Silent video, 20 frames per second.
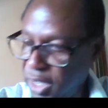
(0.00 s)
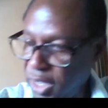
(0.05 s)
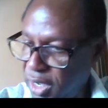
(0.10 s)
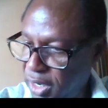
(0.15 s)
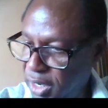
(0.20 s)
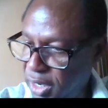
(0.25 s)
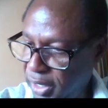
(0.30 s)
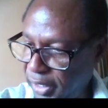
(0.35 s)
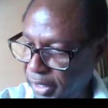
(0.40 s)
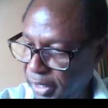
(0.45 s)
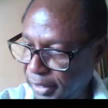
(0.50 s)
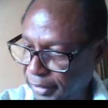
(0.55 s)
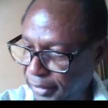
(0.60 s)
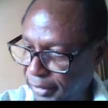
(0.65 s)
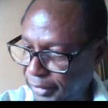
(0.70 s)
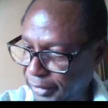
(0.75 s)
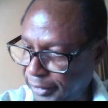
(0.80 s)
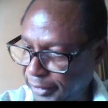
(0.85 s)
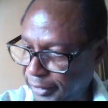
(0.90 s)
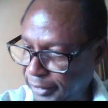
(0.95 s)
And
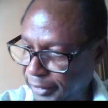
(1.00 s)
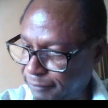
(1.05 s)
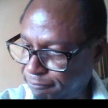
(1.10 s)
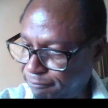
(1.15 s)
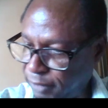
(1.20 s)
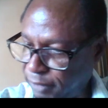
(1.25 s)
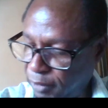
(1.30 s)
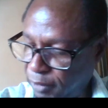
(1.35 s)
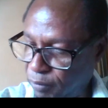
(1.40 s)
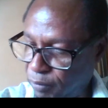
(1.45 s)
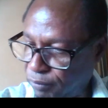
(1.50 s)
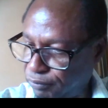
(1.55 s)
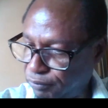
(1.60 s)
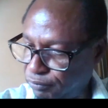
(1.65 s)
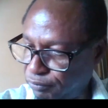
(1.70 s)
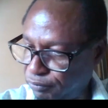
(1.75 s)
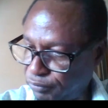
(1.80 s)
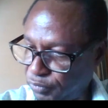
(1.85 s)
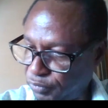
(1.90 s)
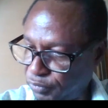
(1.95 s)

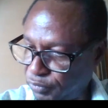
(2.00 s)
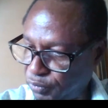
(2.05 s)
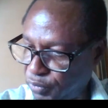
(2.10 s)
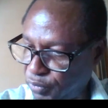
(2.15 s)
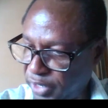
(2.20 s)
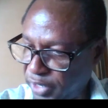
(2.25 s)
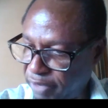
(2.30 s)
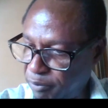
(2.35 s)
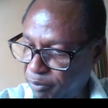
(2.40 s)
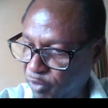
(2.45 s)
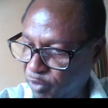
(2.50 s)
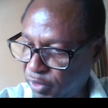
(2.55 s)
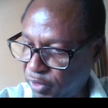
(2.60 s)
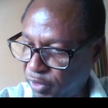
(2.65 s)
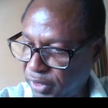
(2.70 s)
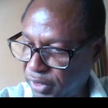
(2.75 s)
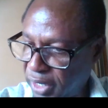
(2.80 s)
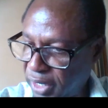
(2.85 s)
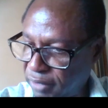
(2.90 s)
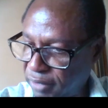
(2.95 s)
we have more
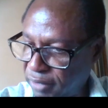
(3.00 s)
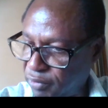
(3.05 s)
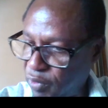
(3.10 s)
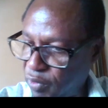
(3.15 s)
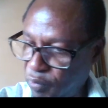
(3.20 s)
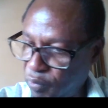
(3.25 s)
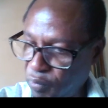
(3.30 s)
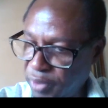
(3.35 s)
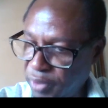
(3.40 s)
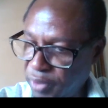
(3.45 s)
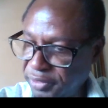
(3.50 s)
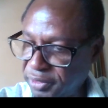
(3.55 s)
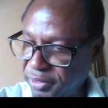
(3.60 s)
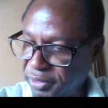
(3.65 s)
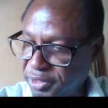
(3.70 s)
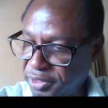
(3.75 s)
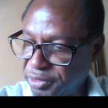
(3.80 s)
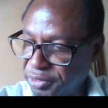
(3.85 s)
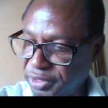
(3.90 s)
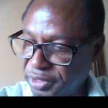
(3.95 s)
than
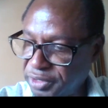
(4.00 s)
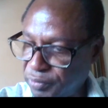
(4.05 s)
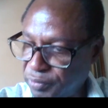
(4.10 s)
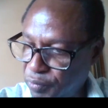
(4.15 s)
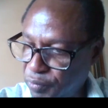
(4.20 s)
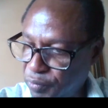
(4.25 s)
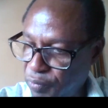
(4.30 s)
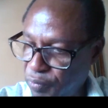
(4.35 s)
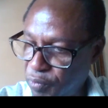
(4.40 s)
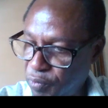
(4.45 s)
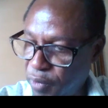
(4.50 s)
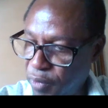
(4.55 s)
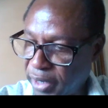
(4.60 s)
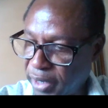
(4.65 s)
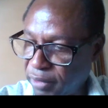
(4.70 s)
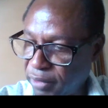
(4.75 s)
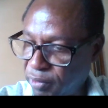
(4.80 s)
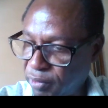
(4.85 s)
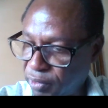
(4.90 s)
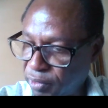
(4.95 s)
113 who are
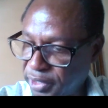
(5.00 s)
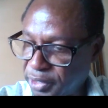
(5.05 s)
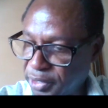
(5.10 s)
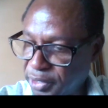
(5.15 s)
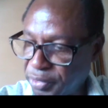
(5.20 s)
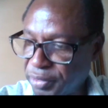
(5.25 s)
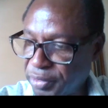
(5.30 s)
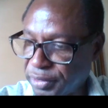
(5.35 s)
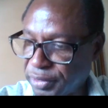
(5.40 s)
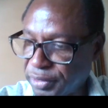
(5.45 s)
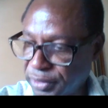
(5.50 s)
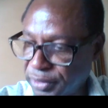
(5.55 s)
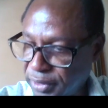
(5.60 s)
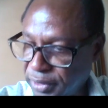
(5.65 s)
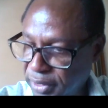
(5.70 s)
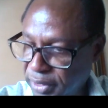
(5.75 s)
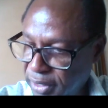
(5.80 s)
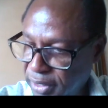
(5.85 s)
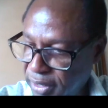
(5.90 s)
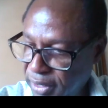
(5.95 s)
already cured.
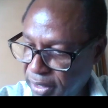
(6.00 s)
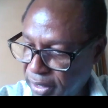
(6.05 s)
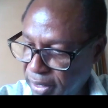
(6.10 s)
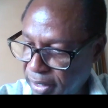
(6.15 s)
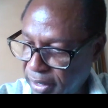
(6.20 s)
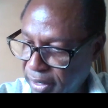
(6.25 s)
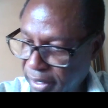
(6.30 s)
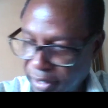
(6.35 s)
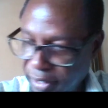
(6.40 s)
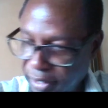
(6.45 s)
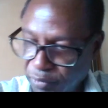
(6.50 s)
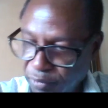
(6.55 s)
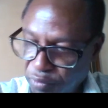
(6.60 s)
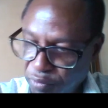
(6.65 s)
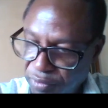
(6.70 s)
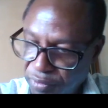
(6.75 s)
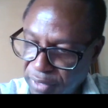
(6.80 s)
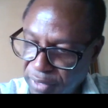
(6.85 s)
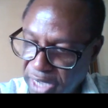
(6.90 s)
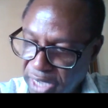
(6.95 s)
And
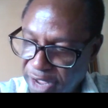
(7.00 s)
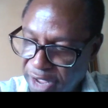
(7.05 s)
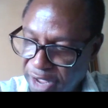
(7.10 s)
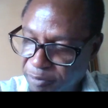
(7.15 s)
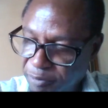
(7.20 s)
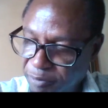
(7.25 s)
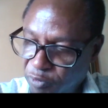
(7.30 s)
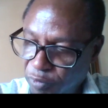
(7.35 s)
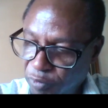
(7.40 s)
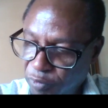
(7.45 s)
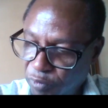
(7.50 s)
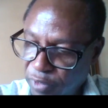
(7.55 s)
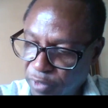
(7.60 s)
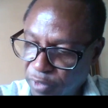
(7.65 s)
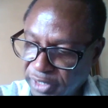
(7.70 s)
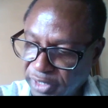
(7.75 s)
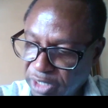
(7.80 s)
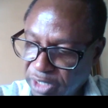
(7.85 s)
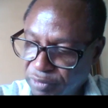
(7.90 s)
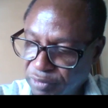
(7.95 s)
we have
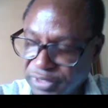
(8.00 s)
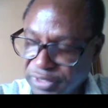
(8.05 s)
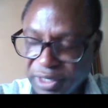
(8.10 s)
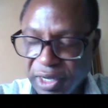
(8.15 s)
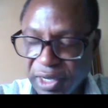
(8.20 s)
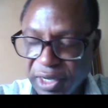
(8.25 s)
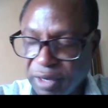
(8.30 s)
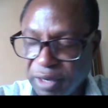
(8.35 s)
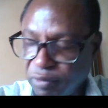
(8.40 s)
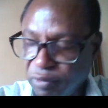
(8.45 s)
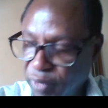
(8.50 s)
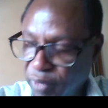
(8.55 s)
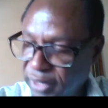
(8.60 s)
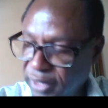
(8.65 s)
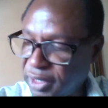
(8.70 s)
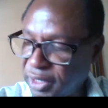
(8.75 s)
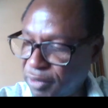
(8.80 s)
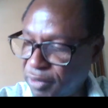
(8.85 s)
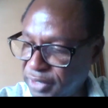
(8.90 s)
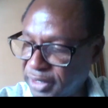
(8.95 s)

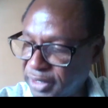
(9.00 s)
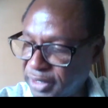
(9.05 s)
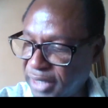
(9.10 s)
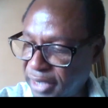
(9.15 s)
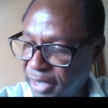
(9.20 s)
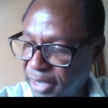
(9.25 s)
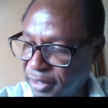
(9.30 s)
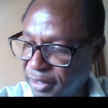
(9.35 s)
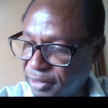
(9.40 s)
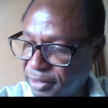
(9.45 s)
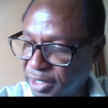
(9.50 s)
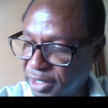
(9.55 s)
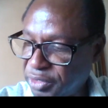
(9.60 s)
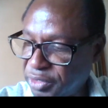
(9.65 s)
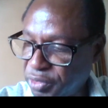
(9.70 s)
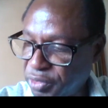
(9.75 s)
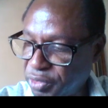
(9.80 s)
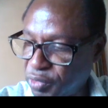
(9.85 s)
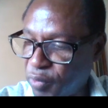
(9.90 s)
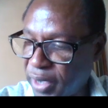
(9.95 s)

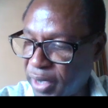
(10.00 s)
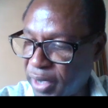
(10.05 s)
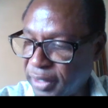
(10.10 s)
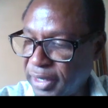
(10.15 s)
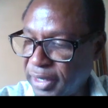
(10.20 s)
1,931